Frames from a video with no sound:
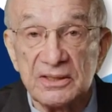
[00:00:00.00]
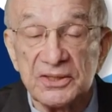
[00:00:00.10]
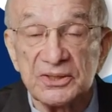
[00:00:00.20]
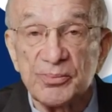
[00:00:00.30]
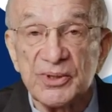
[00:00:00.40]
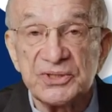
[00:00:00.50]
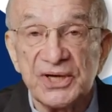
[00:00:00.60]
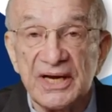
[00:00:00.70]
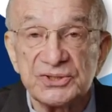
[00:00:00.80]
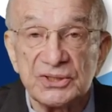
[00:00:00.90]
the
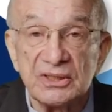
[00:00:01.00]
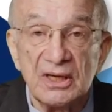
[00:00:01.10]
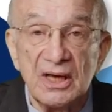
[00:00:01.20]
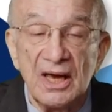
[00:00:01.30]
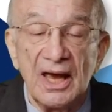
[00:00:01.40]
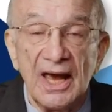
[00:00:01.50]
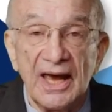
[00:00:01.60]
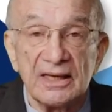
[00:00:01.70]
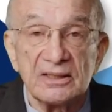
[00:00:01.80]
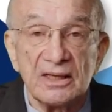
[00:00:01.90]
depreciation
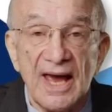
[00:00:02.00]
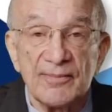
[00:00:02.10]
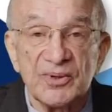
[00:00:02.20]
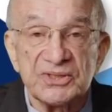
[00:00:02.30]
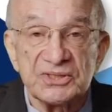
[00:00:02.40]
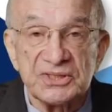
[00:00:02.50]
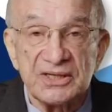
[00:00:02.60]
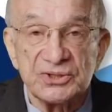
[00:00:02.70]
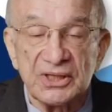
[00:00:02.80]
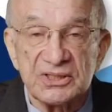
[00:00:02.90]
and
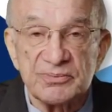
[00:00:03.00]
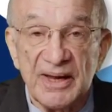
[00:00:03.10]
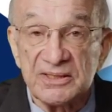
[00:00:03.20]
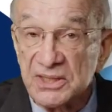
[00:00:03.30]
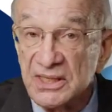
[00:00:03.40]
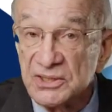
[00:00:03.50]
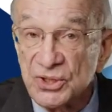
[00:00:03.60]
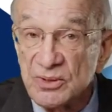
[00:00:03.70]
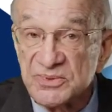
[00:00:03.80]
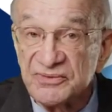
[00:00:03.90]
amortization expense in
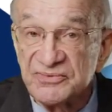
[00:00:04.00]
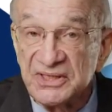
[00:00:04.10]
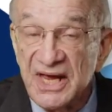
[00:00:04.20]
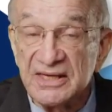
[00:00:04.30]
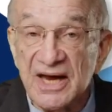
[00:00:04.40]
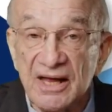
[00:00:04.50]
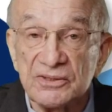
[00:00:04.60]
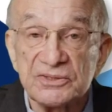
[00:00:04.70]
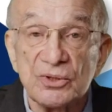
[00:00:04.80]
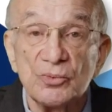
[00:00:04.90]
terms of today's dollars,